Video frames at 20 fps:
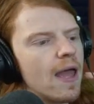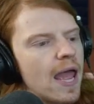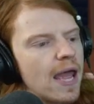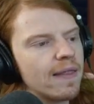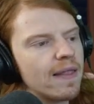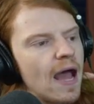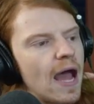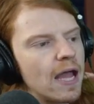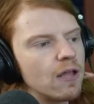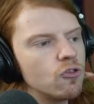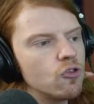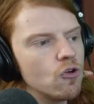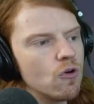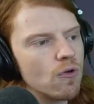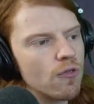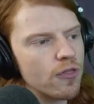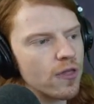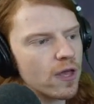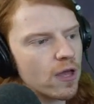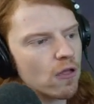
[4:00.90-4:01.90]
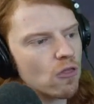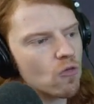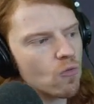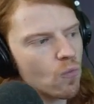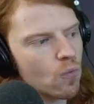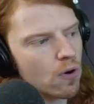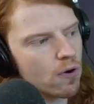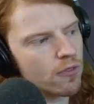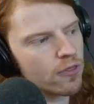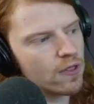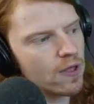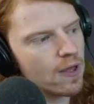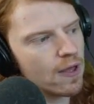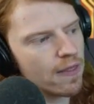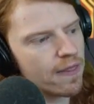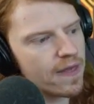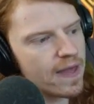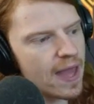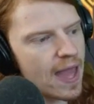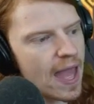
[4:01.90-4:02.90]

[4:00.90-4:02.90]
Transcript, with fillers: and I do think it's worth the